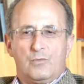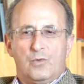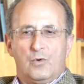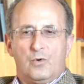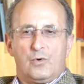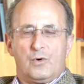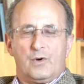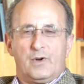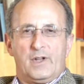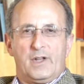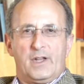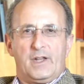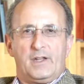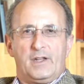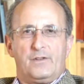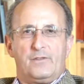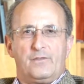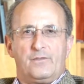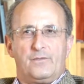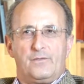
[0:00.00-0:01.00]
more
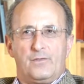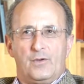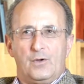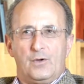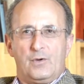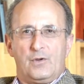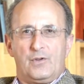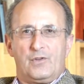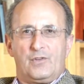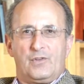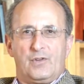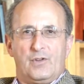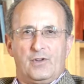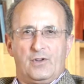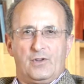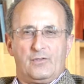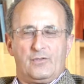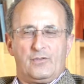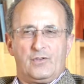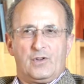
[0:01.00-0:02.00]
a focus
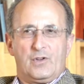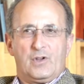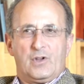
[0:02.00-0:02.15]
of